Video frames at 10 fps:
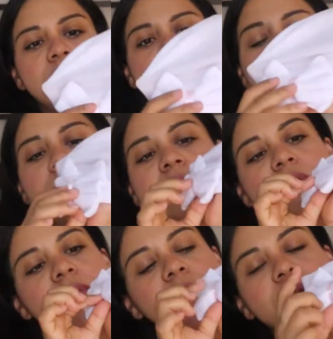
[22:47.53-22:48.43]
the
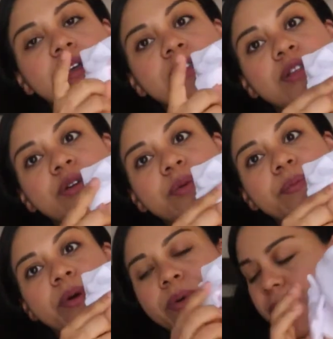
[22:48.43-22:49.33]
white with the little
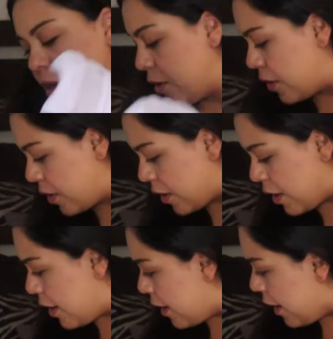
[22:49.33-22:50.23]
bow here.
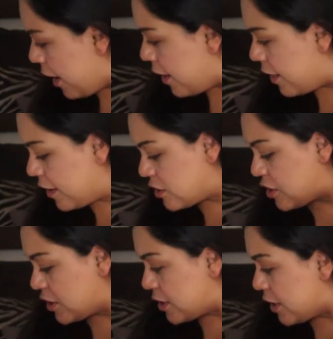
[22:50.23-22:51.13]
And then
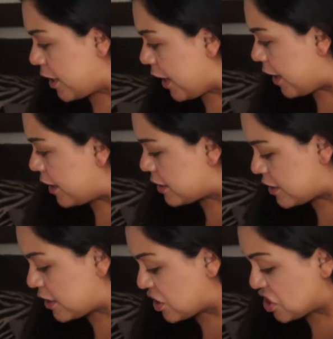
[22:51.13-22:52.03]
just in
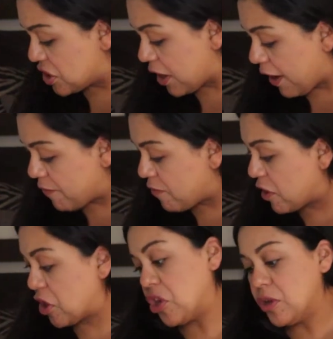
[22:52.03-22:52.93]
case I'm
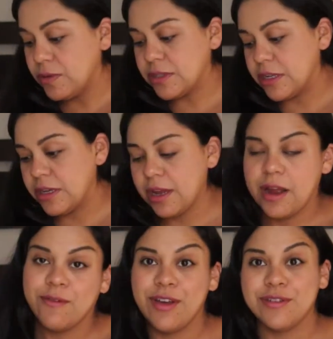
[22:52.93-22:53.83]
feeling cutesy,
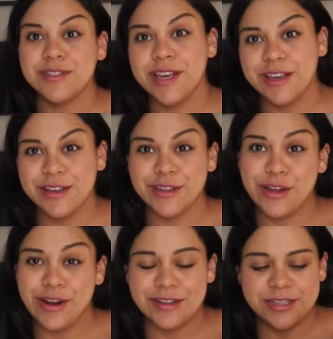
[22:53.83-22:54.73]
I'd rather take it
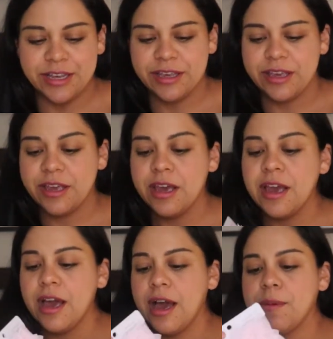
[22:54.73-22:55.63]
than not take it,
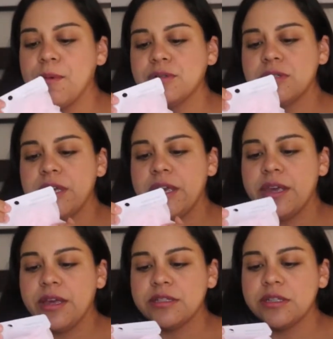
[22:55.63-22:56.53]
I'm also
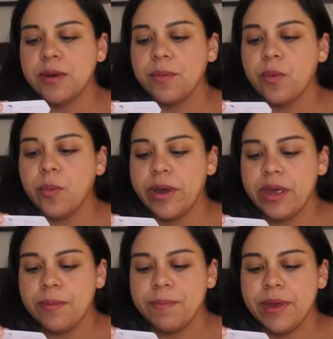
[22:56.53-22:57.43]
taking some
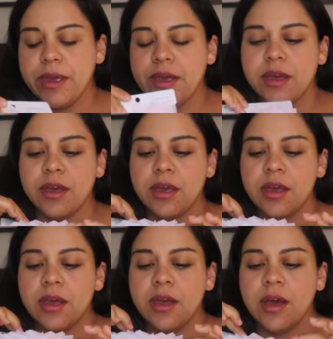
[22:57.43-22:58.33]
white and pink
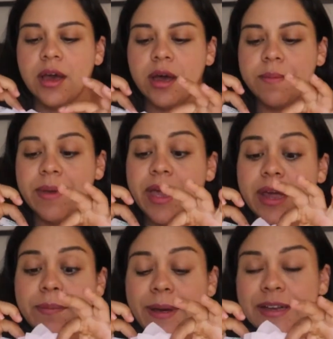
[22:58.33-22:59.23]

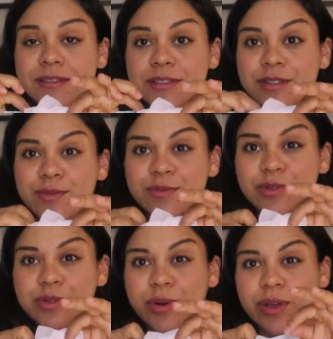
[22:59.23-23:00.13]
headbands
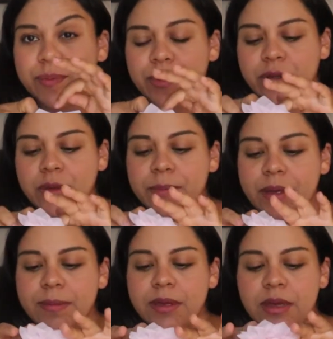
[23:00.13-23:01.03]
so I could put on the
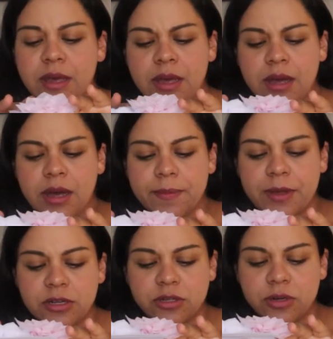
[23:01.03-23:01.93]
baby. I'm
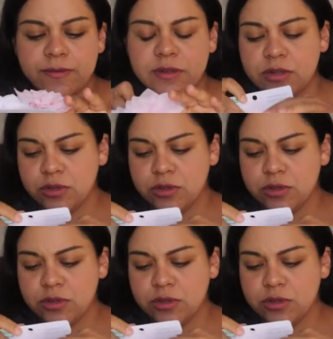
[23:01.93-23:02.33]
not sure if these are